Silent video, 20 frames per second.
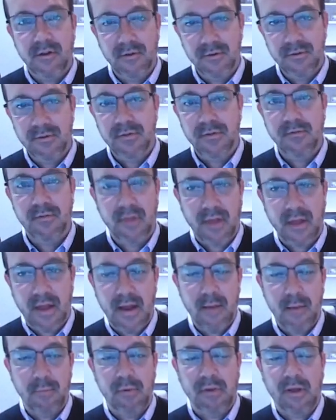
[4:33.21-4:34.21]
conducive
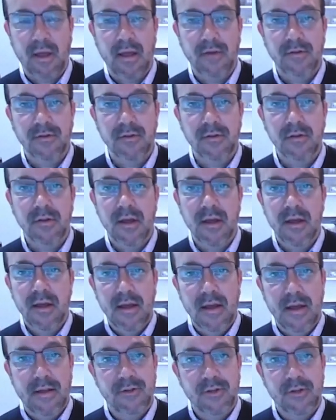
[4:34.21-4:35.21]
to that
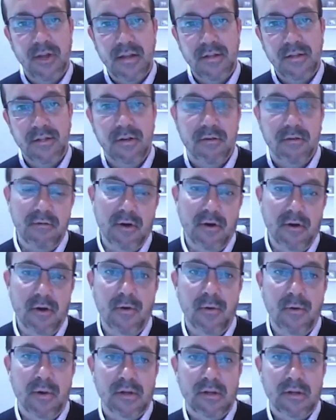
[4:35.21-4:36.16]
application and change it very